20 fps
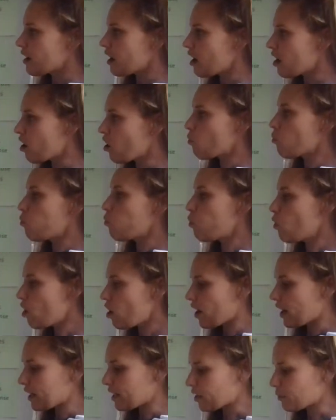our
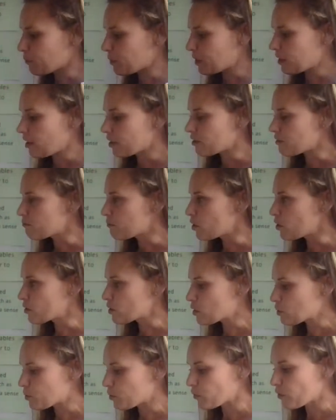why could be kind of
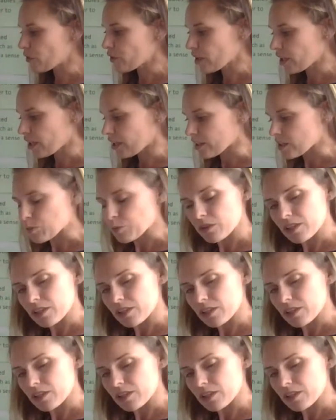multiple things,